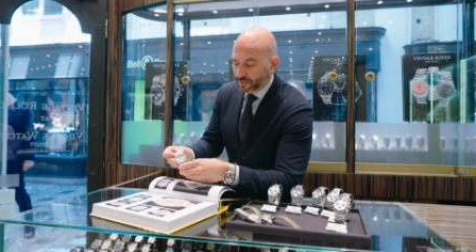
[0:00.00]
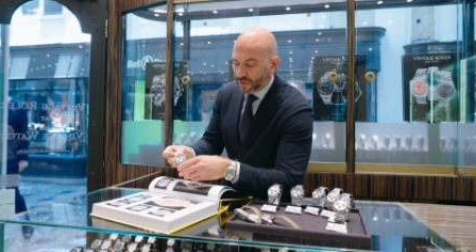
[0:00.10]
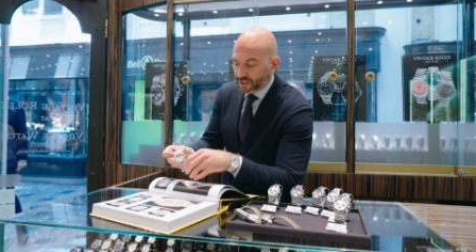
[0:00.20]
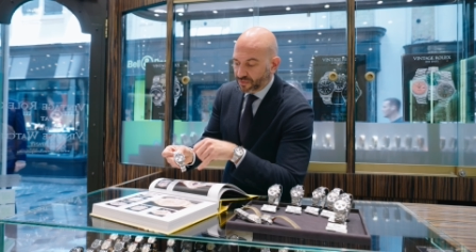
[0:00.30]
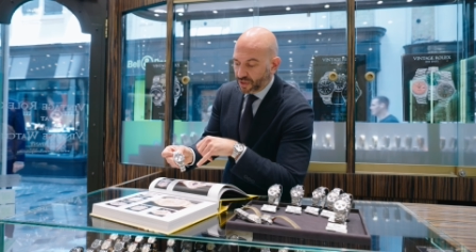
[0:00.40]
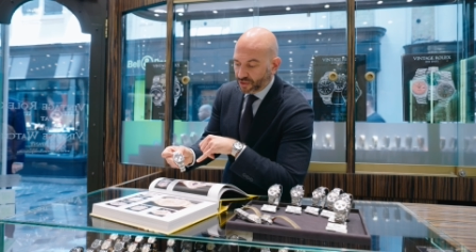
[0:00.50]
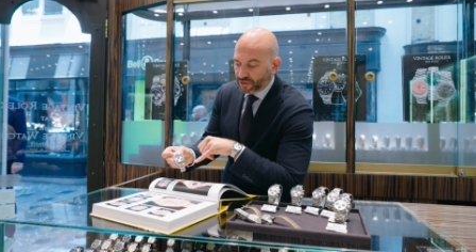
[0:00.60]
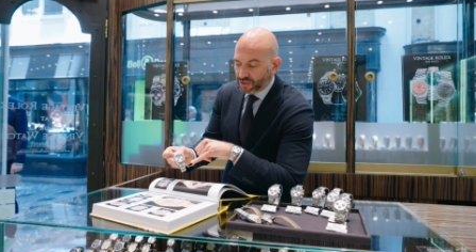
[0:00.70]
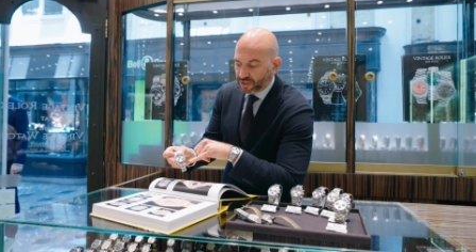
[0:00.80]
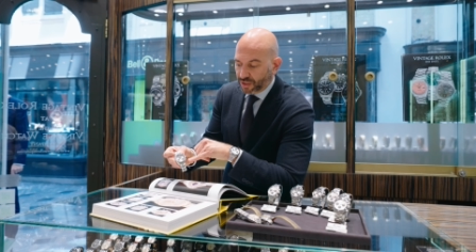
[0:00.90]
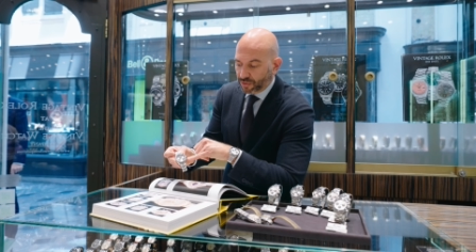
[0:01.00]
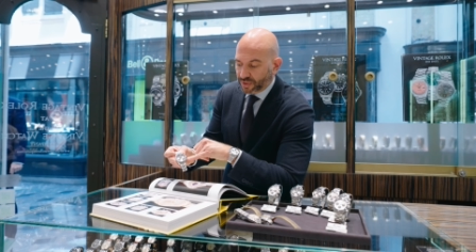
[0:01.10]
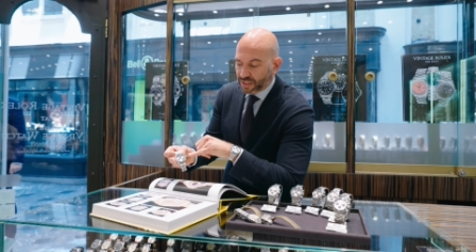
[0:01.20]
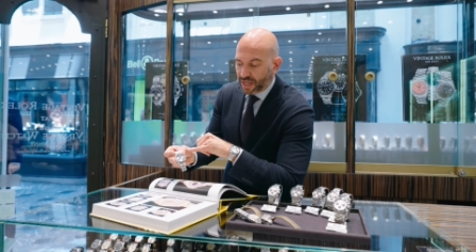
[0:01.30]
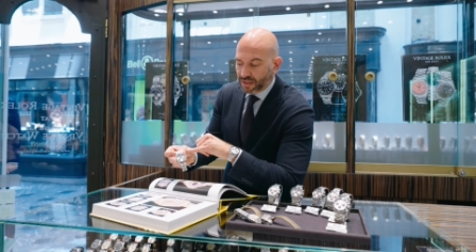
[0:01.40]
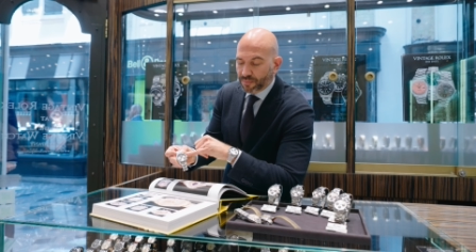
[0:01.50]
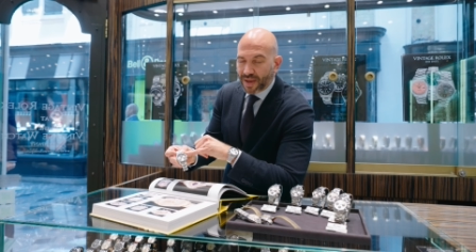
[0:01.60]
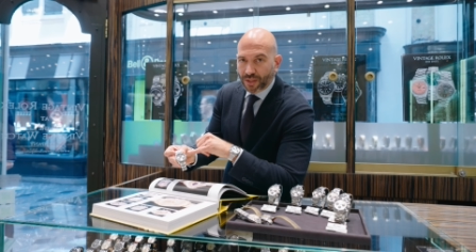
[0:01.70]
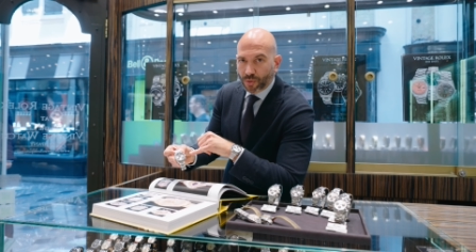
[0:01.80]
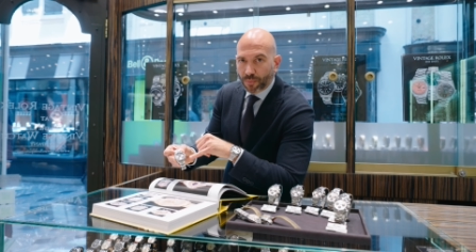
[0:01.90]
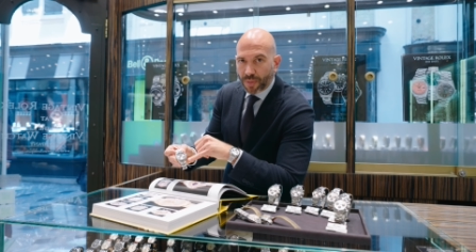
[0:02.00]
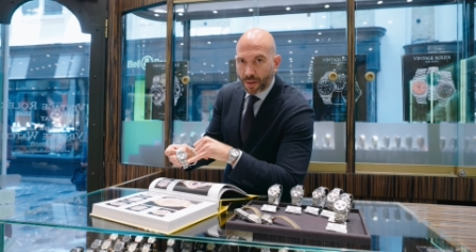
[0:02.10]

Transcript: First versions still retain the manual